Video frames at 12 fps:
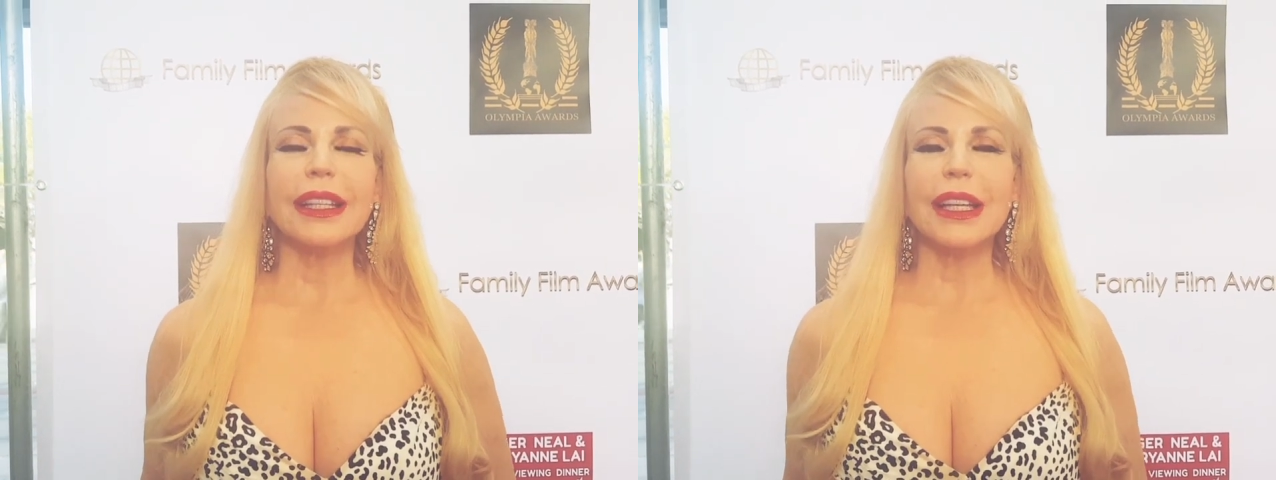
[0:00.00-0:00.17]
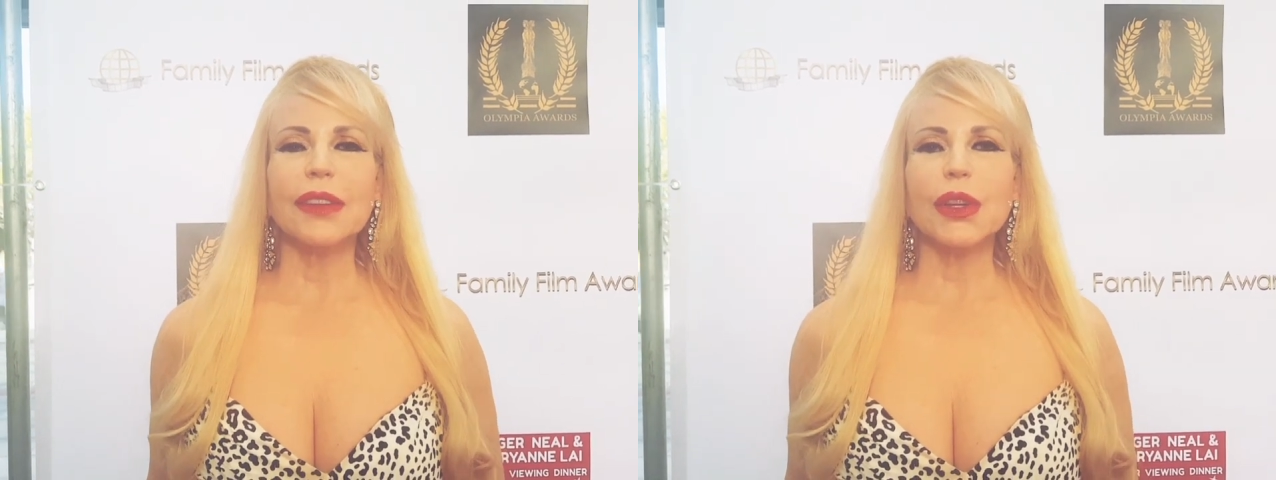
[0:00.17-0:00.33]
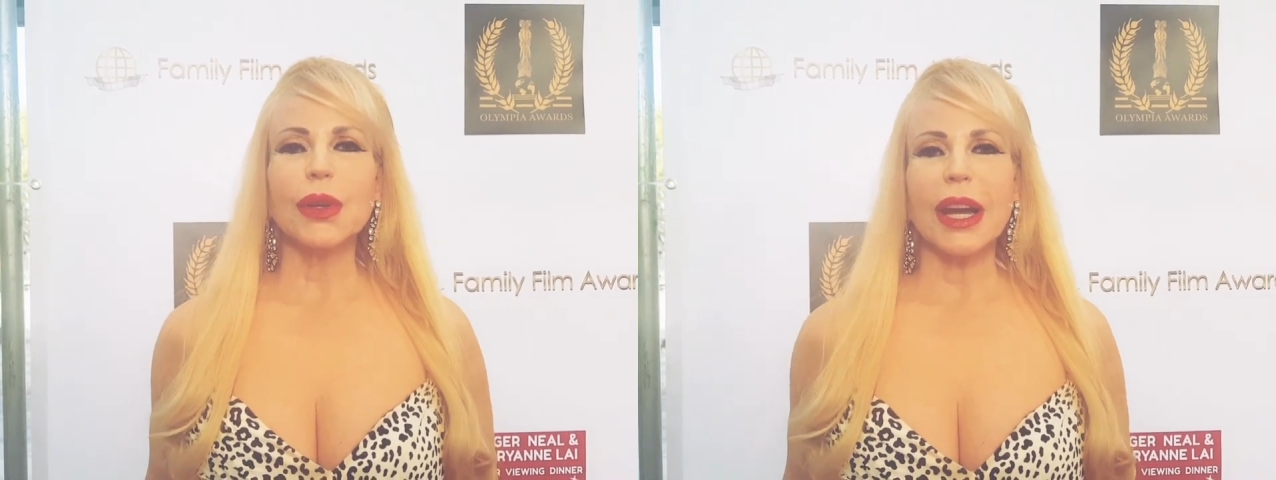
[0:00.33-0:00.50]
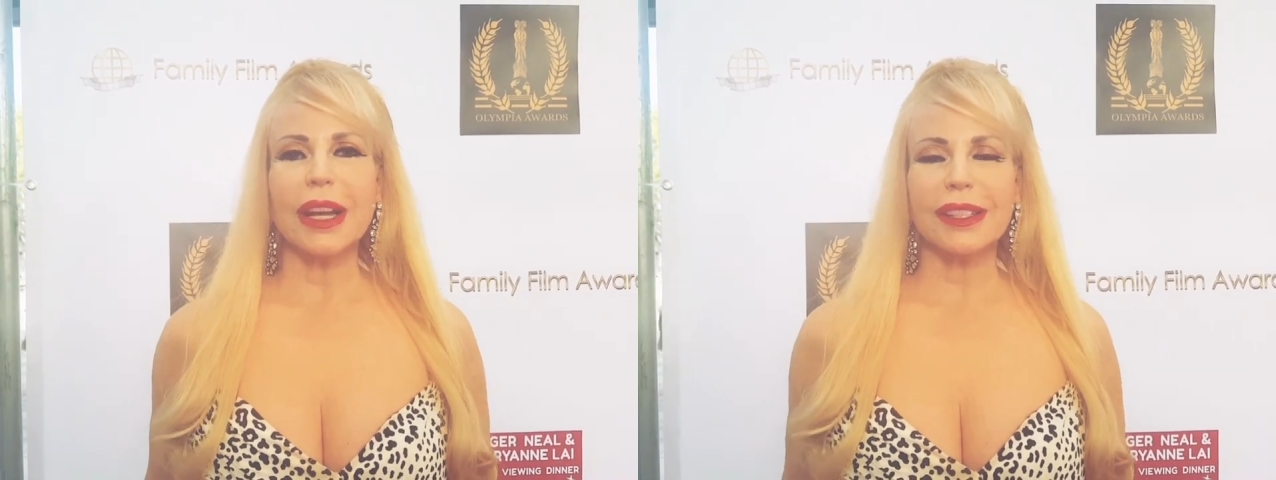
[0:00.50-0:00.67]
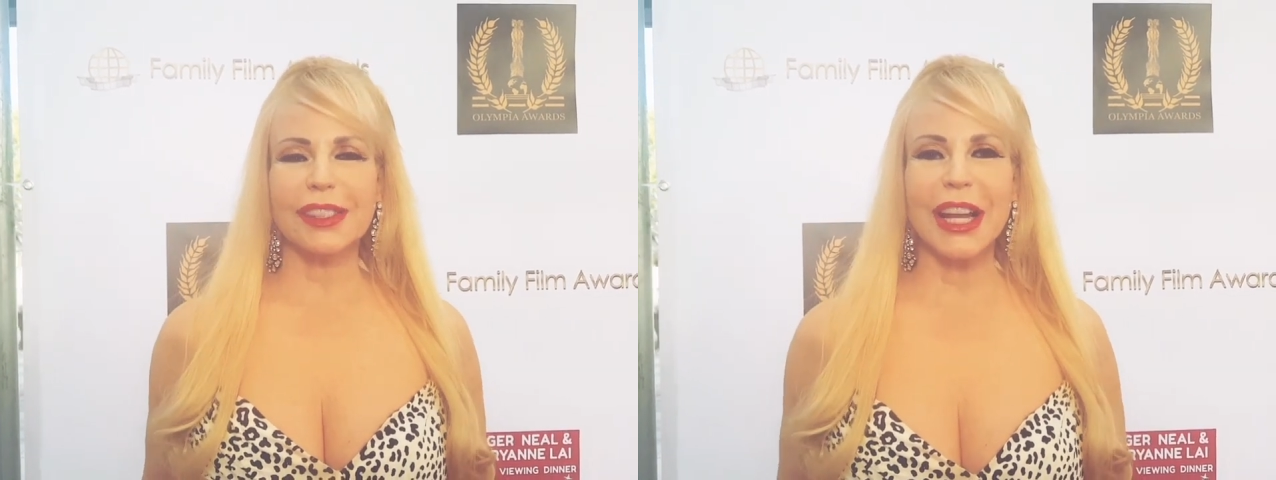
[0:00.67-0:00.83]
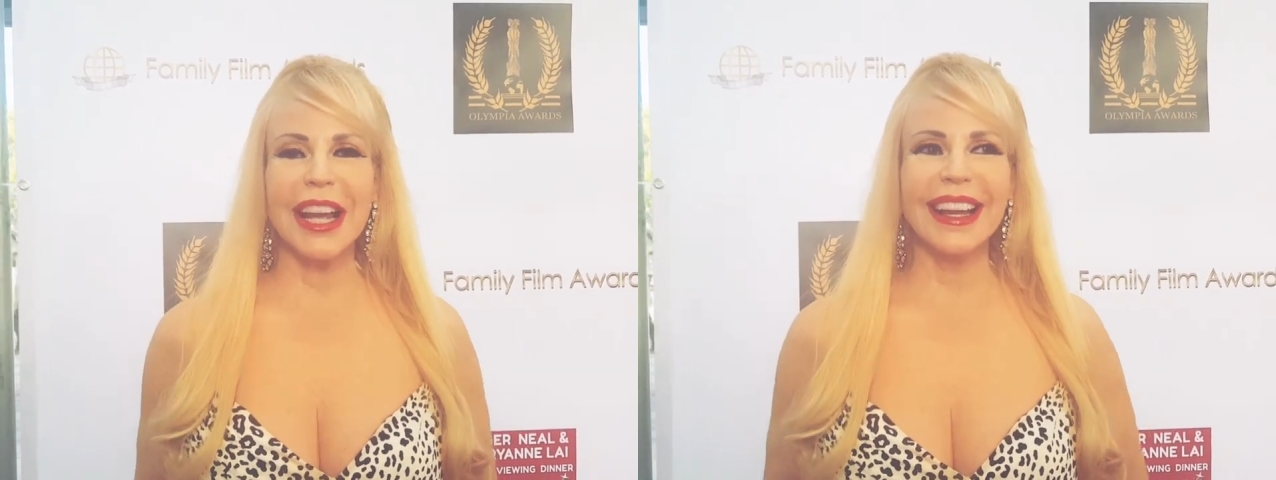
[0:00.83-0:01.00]
I think if you
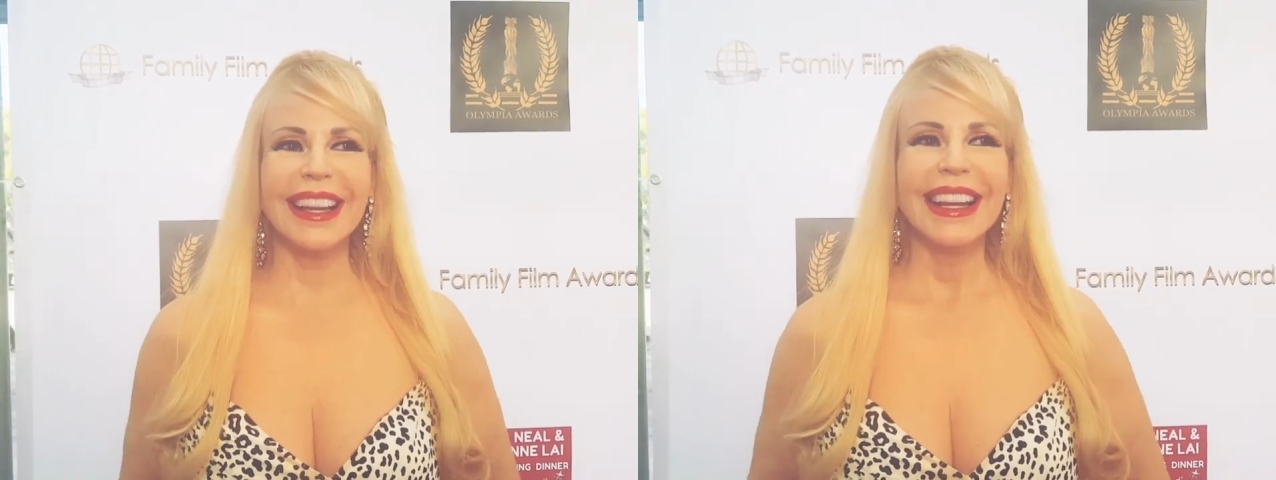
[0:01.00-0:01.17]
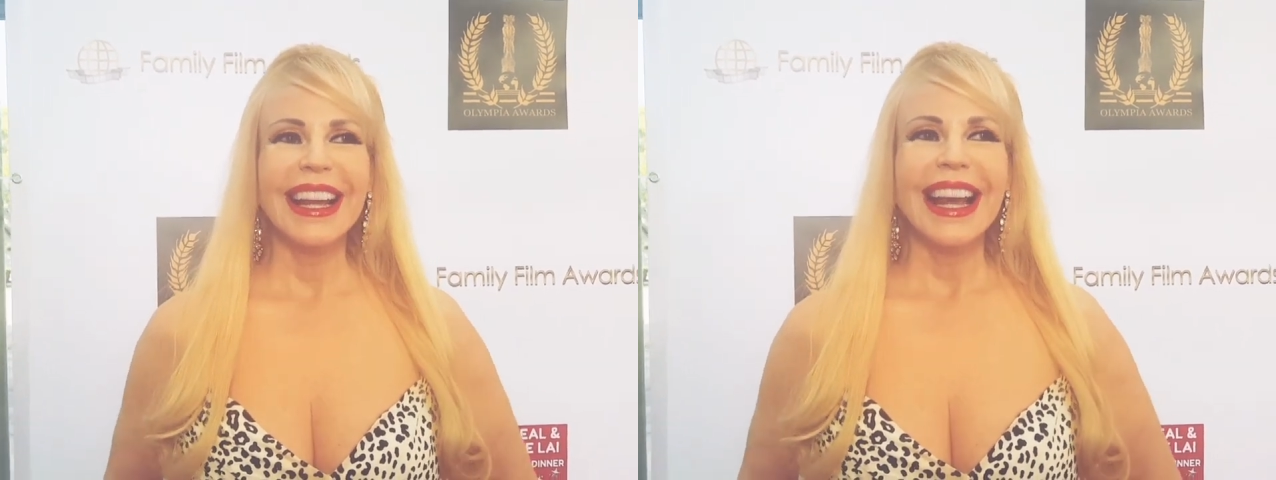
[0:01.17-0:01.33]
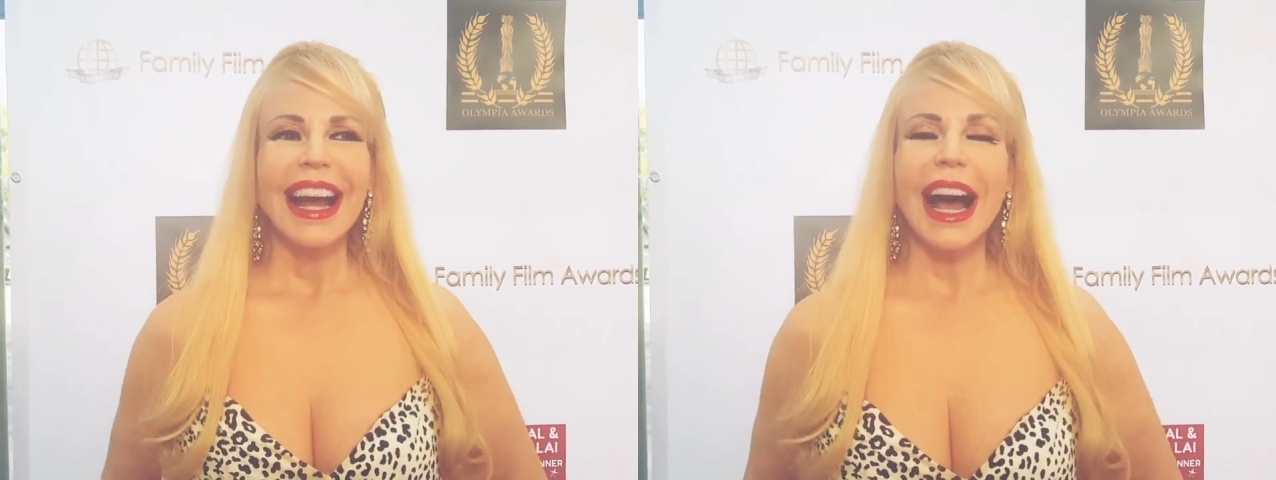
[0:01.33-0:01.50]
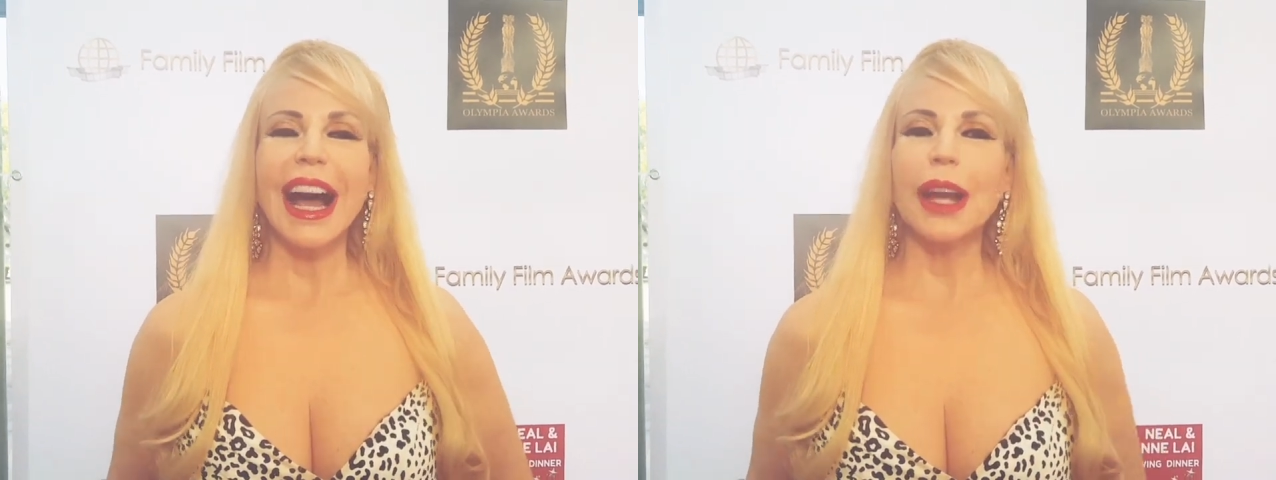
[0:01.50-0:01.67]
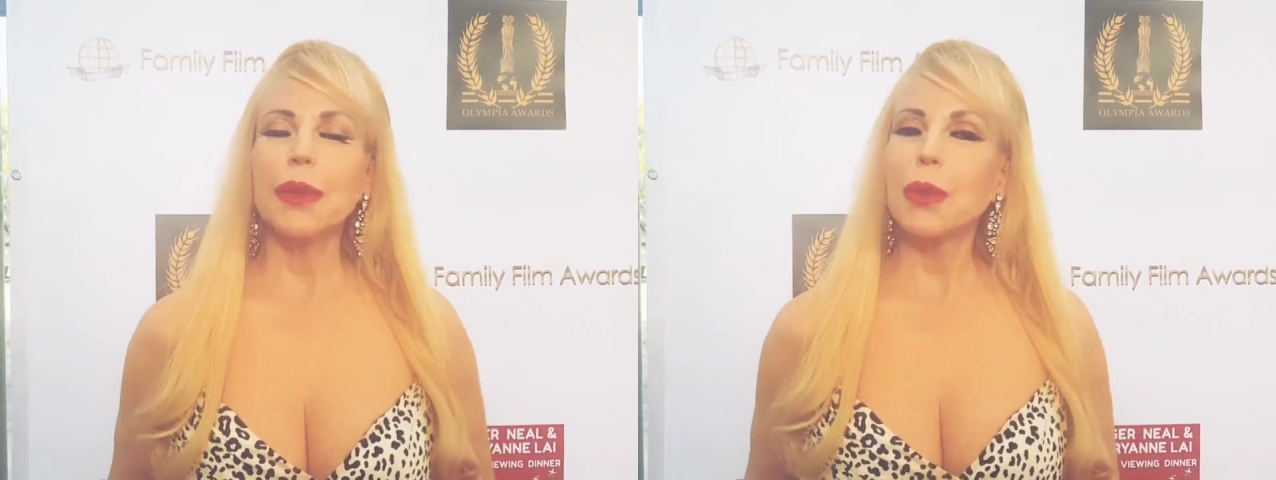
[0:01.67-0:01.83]
asked, I